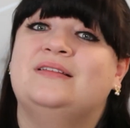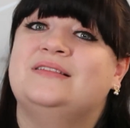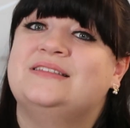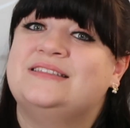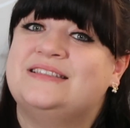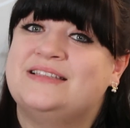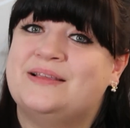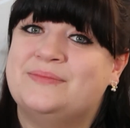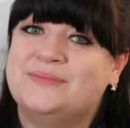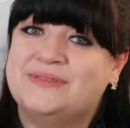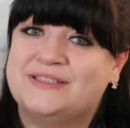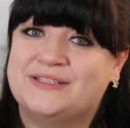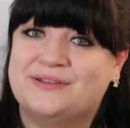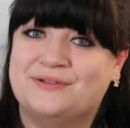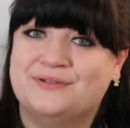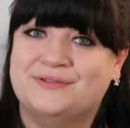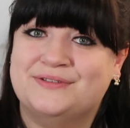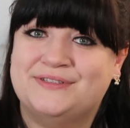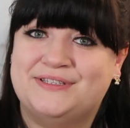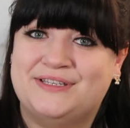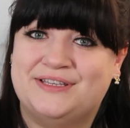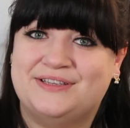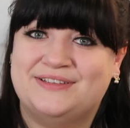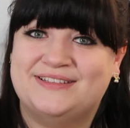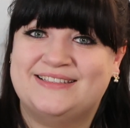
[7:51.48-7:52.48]
some
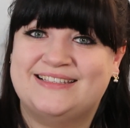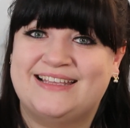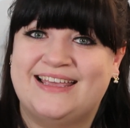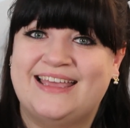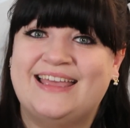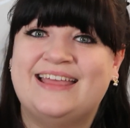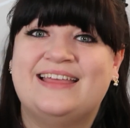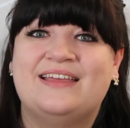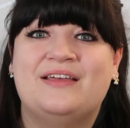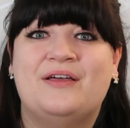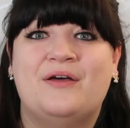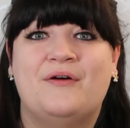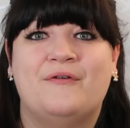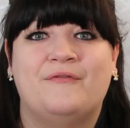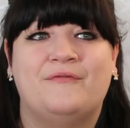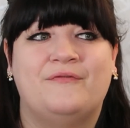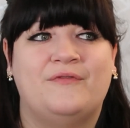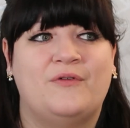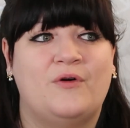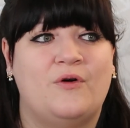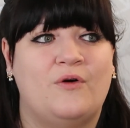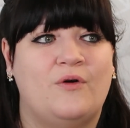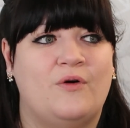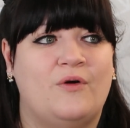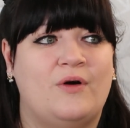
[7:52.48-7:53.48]
schools use it
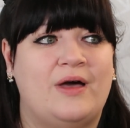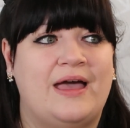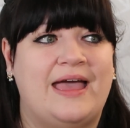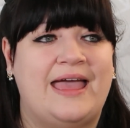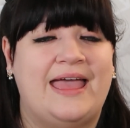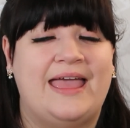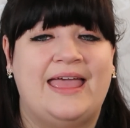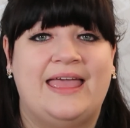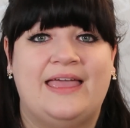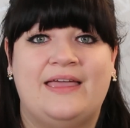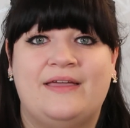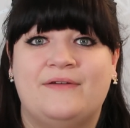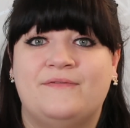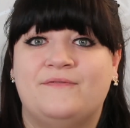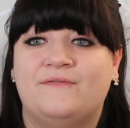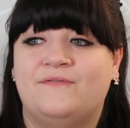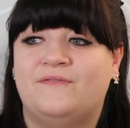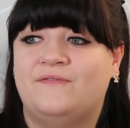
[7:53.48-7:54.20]
for a